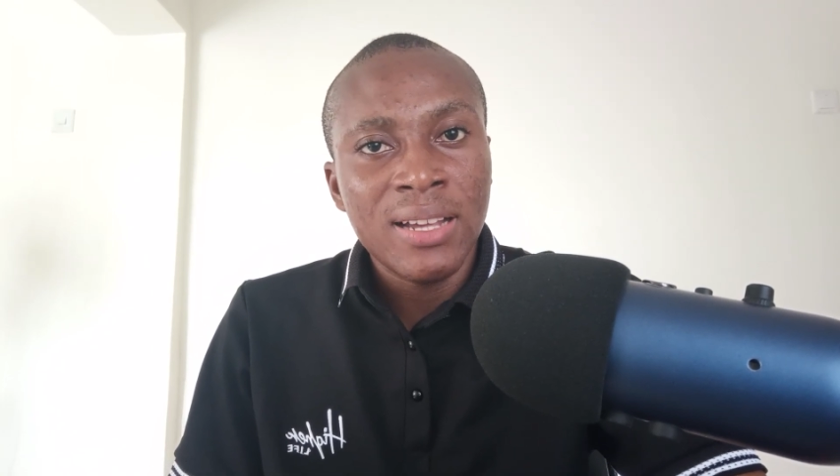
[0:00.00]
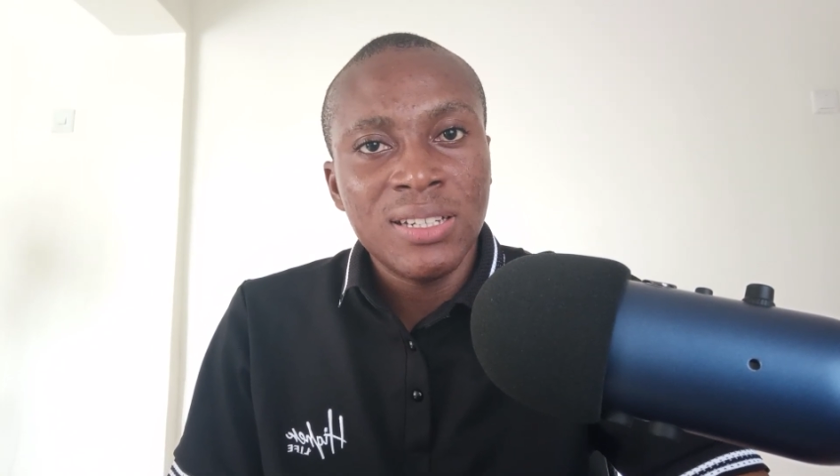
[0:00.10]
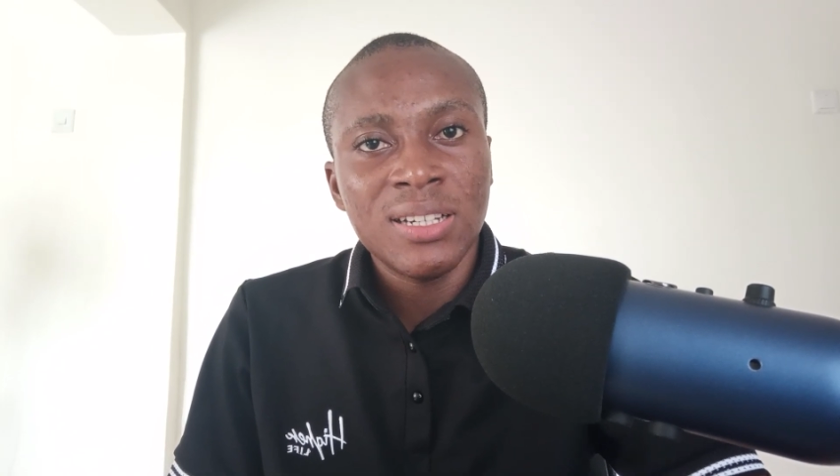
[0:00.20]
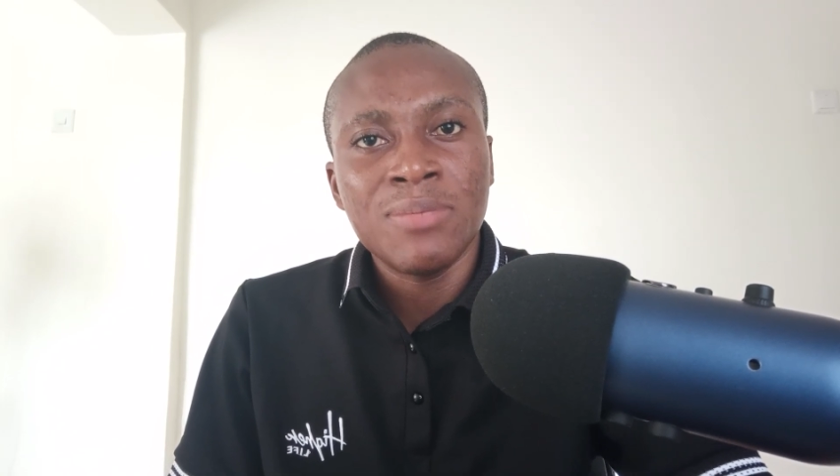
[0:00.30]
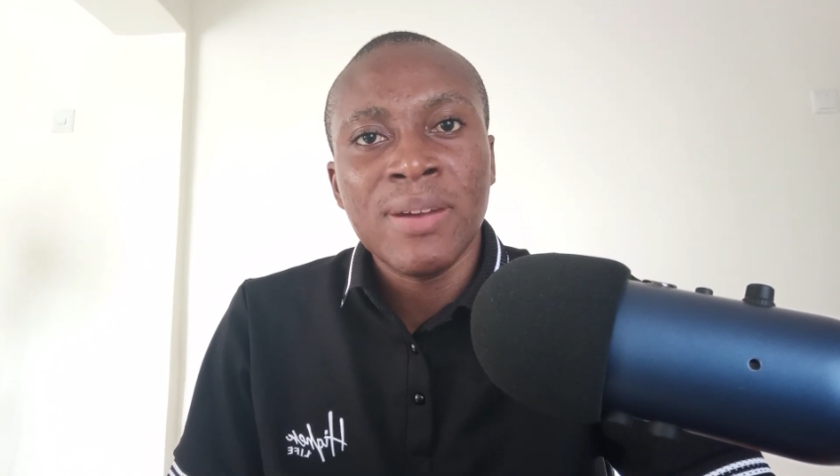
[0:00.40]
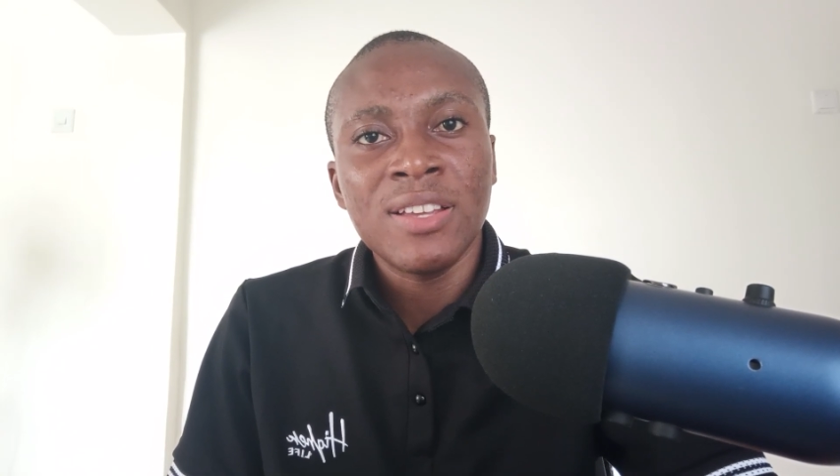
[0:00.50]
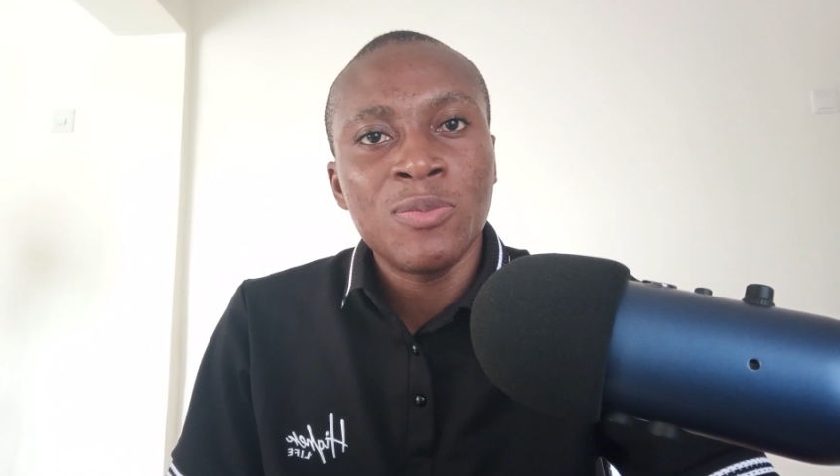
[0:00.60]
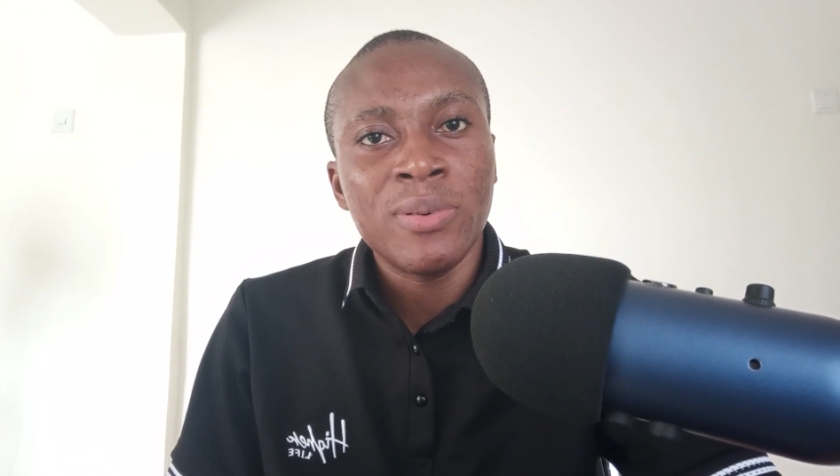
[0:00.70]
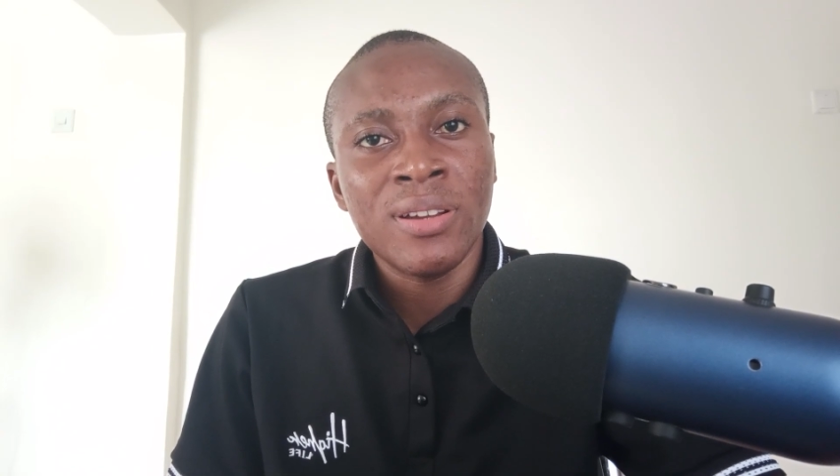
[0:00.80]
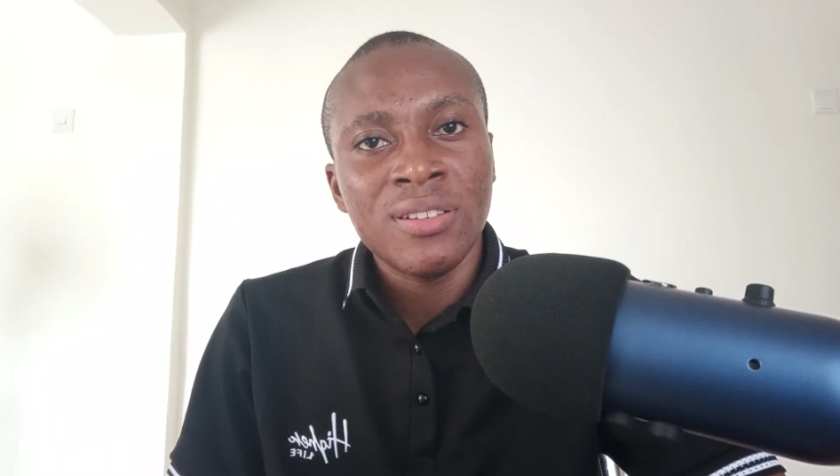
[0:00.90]
I shared my
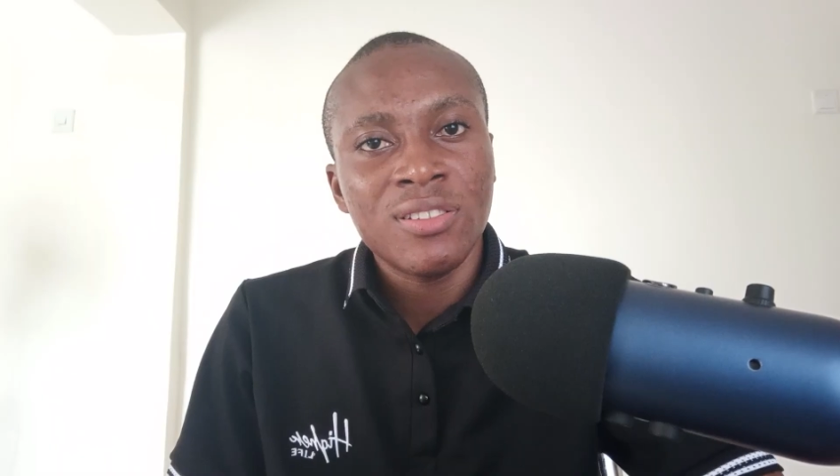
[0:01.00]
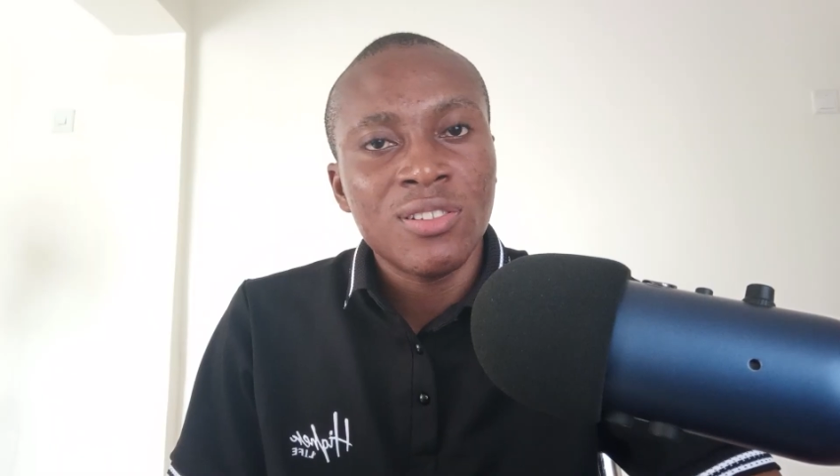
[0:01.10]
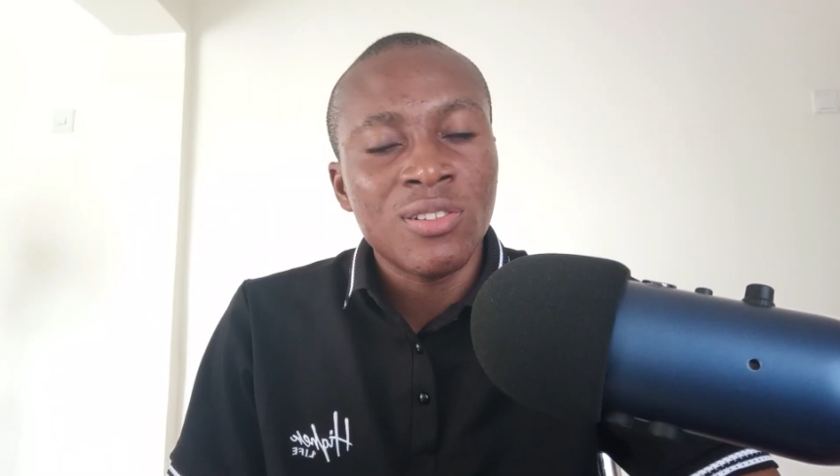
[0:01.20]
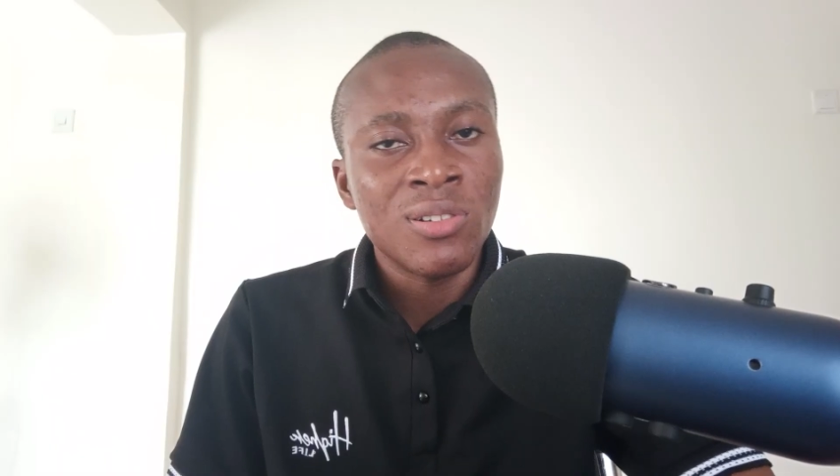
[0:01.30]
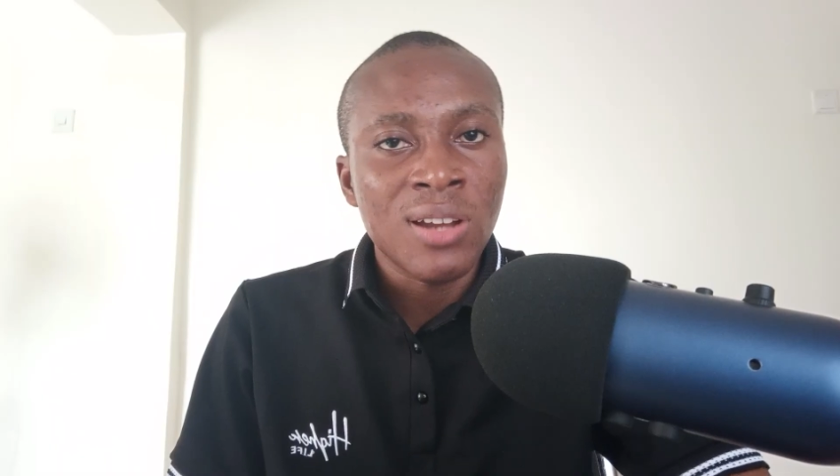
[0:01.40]
experience